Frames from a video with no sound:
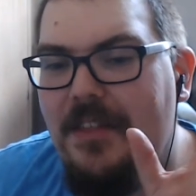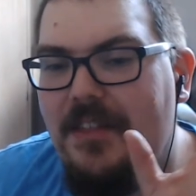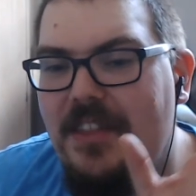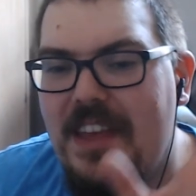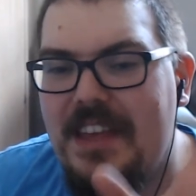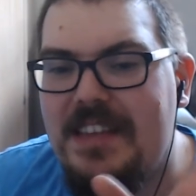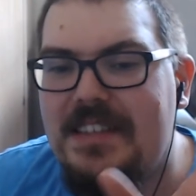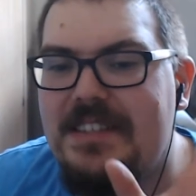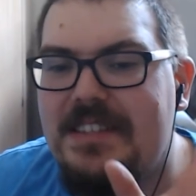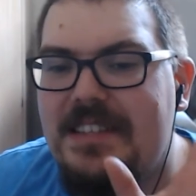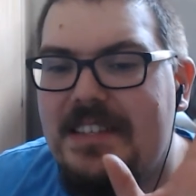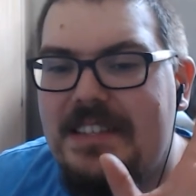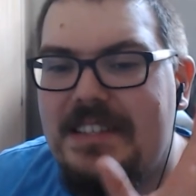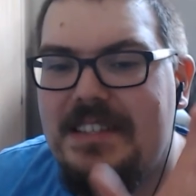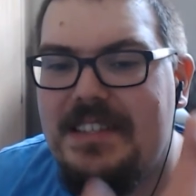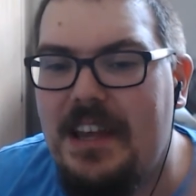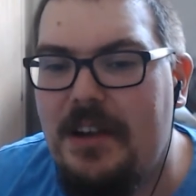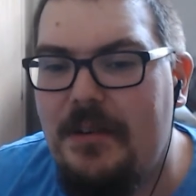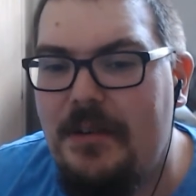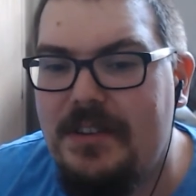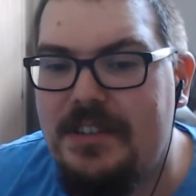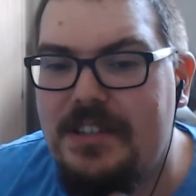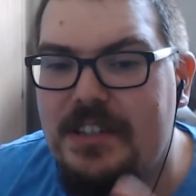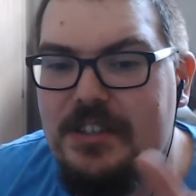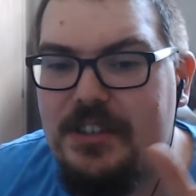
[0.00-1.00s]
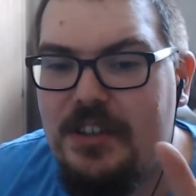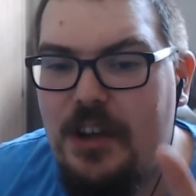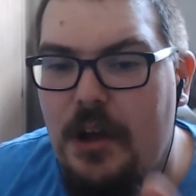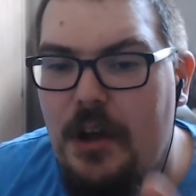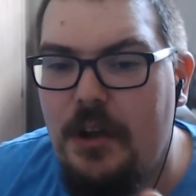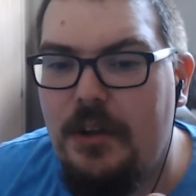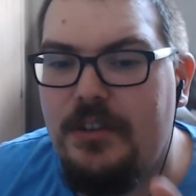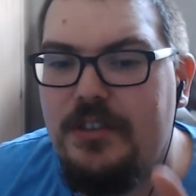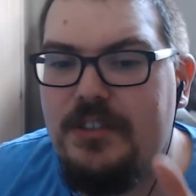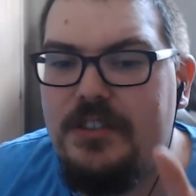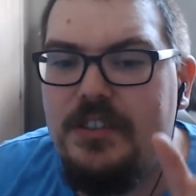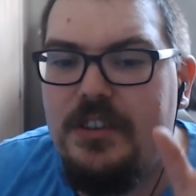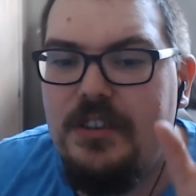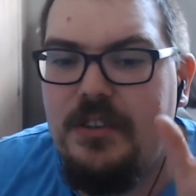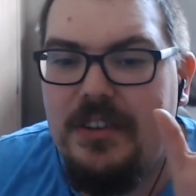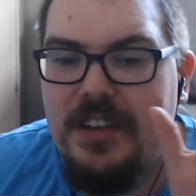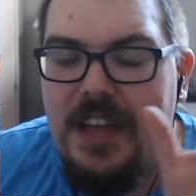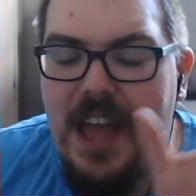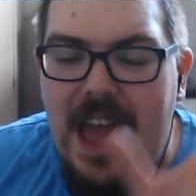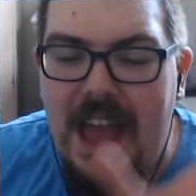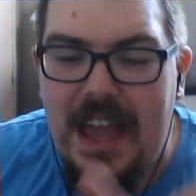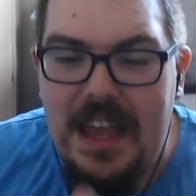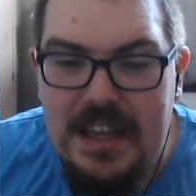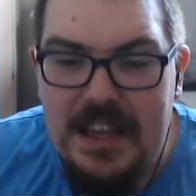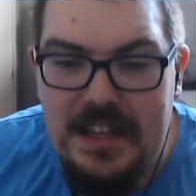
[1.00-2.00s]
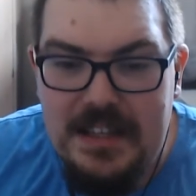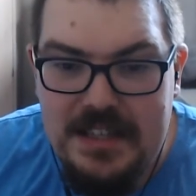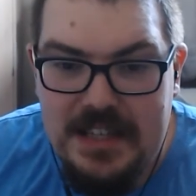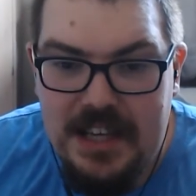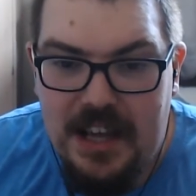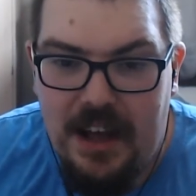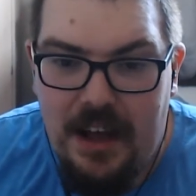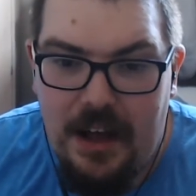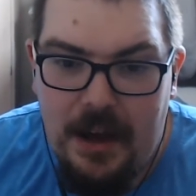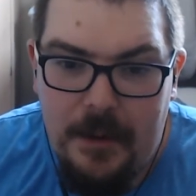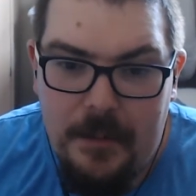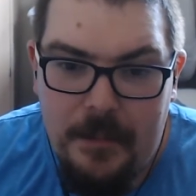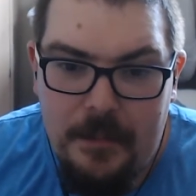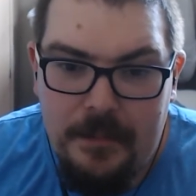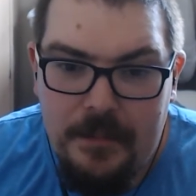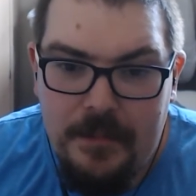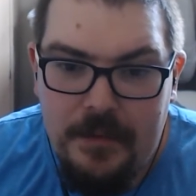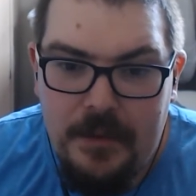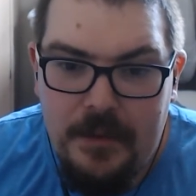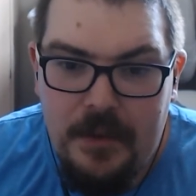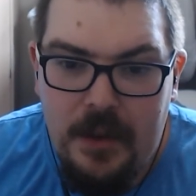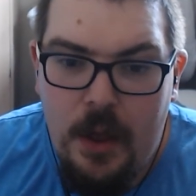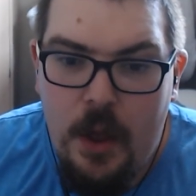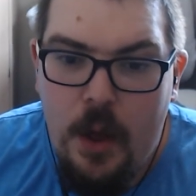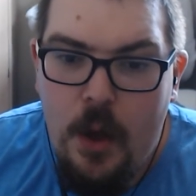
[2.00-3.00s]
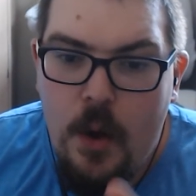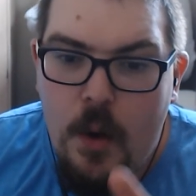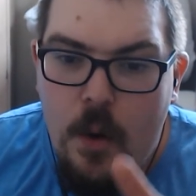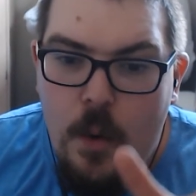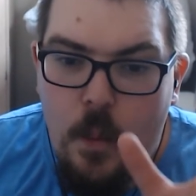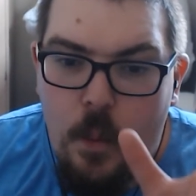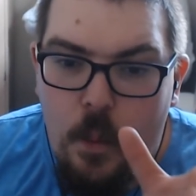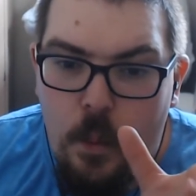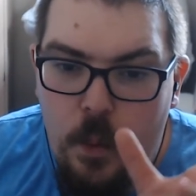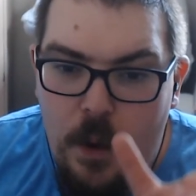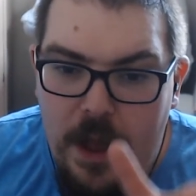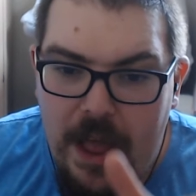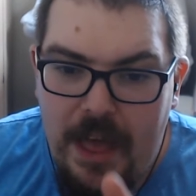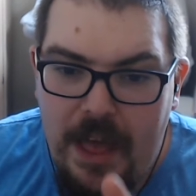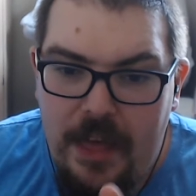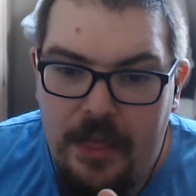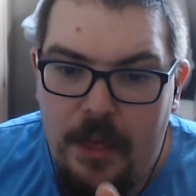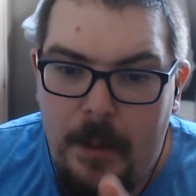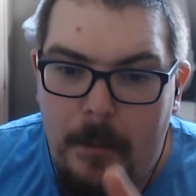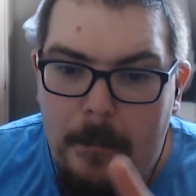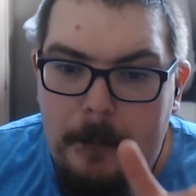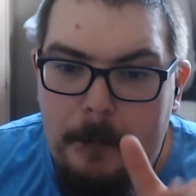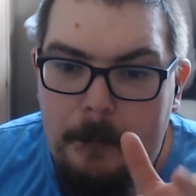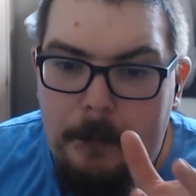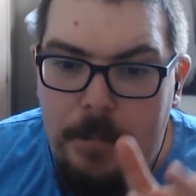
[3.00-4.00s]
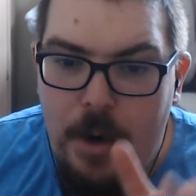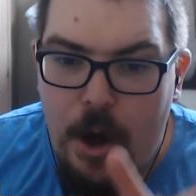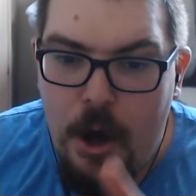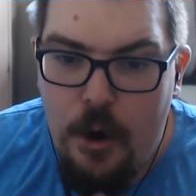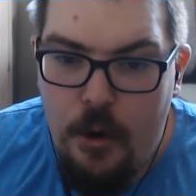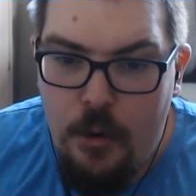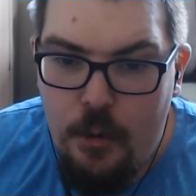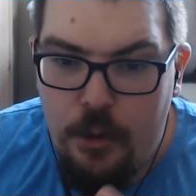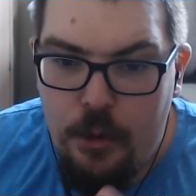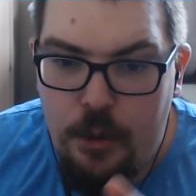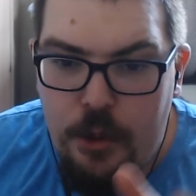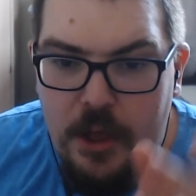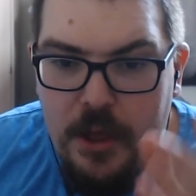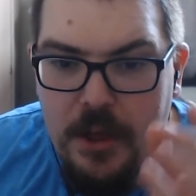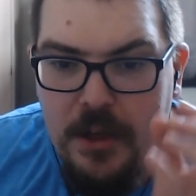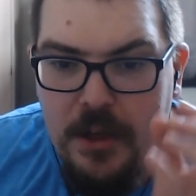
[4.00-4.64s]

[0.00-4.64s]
this series is going to cater with both